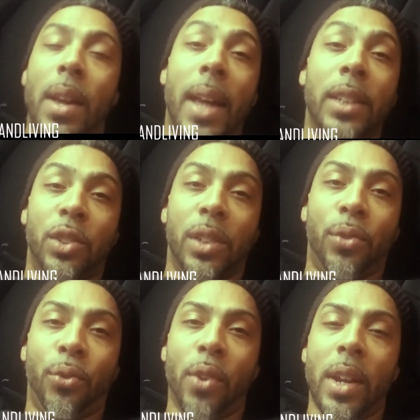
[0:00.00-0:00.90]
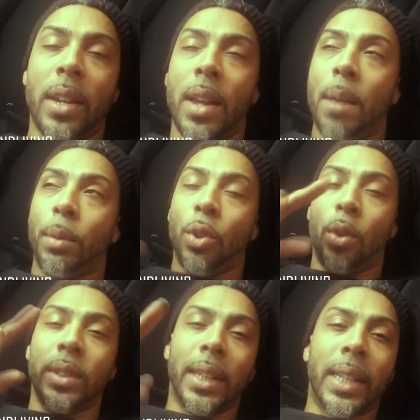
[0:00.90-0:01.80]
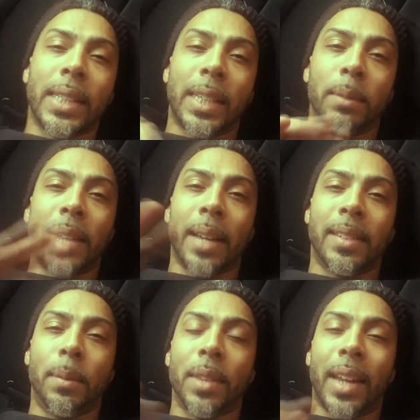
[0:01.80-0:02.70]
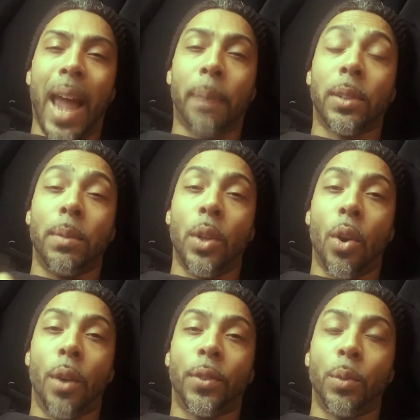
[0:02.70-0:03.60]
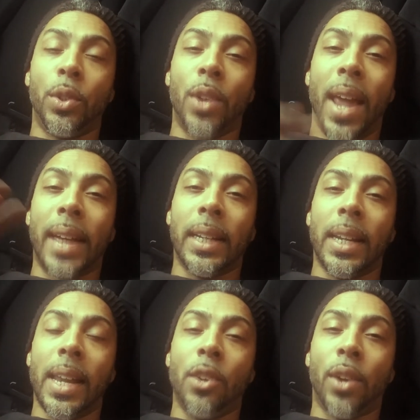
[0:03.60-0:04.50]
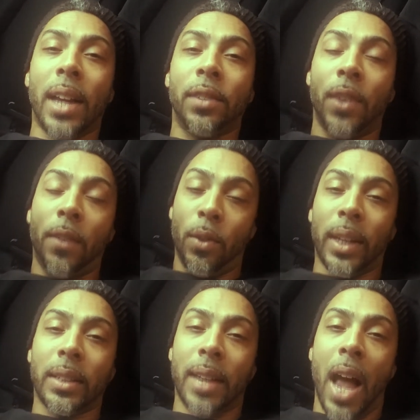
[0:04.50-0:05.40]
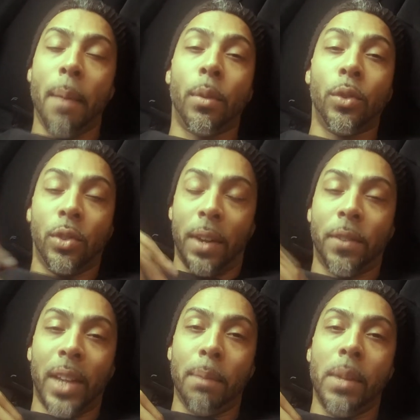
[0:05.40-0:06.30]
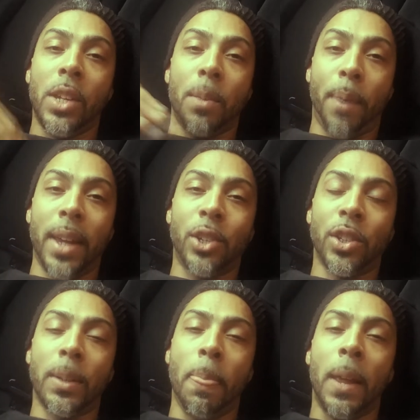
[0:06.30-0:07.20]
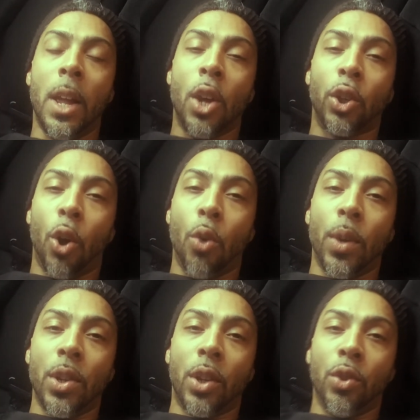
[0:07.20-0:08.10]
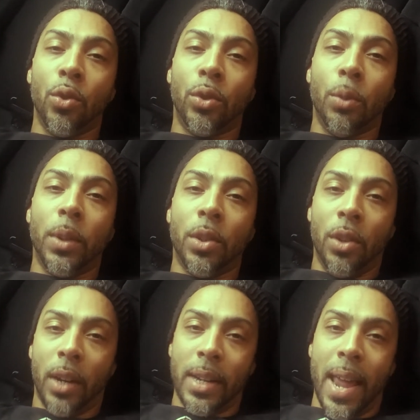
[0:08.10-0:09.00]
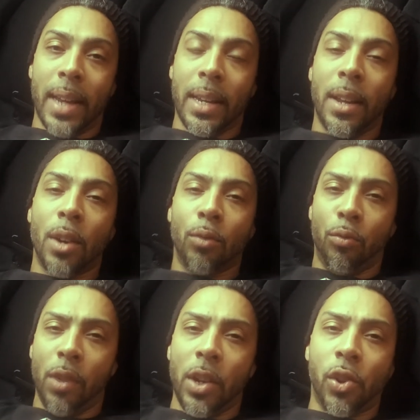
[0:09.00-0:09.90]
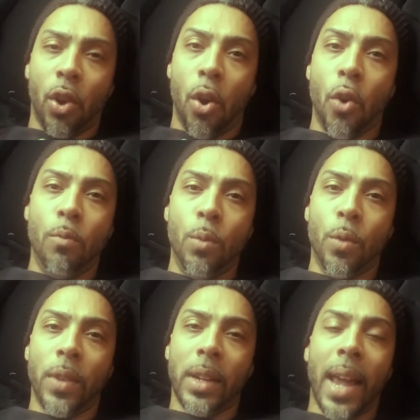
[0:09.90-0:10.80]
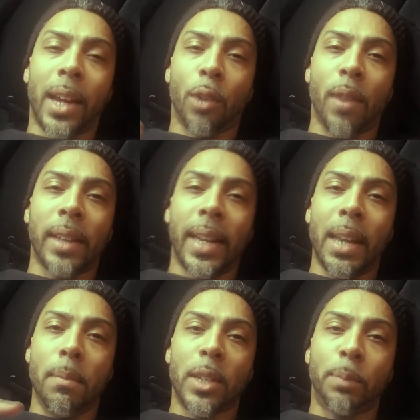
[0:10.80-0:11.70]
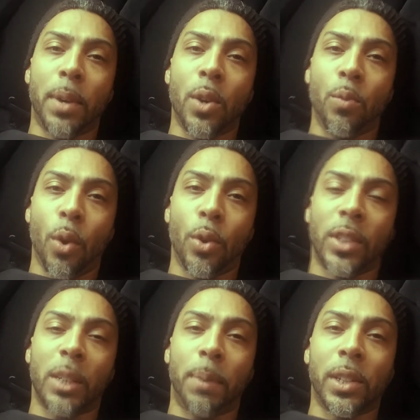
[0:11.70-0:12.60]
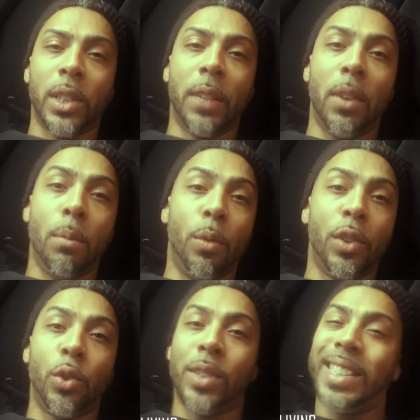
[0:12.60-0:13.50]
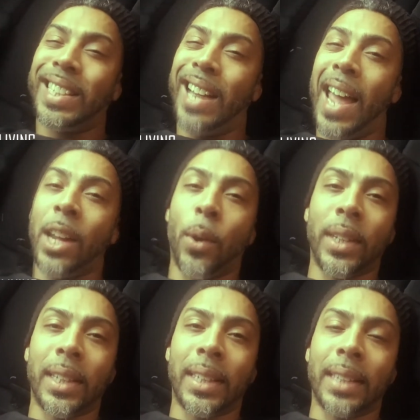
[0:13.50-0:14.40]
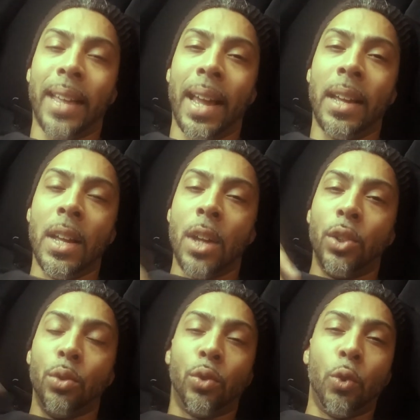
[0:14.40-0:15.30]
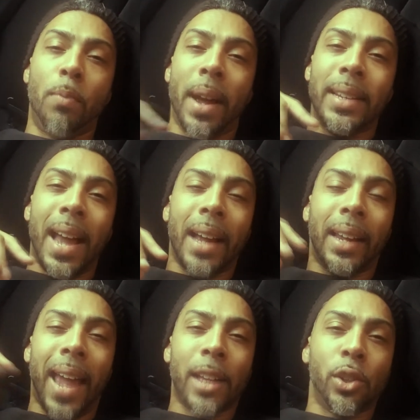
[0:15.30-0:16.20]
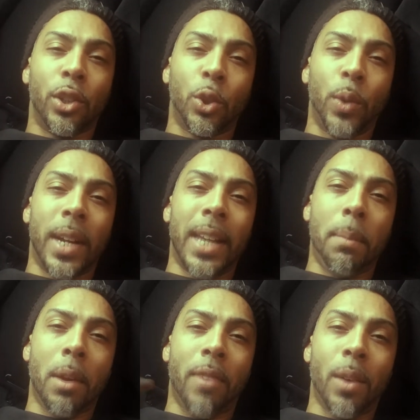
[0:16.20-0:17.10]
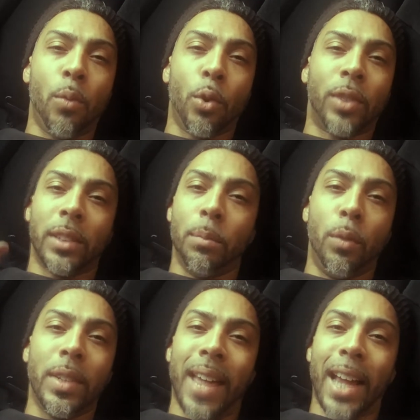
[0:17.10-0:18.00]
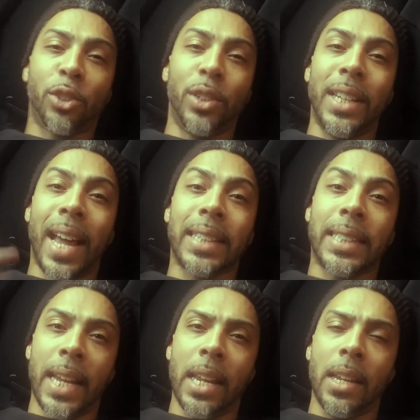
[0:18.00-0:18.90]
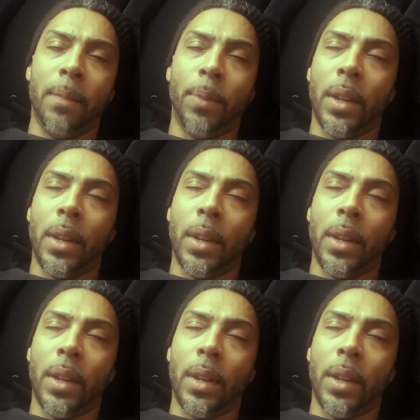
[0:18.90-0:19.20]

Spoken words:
Actually, it's free, but the only thing is sometimes some of the caption be off. So when you're editing it, if you got the time, or if you're like me and you're patient, go when you're on YouTube and you're looking at it, read your whole movie and correct any misspelled words, especially if your movie's using slang or anything like that. YouTube might not catch on to it, and they might write words that the movie's actually not saying.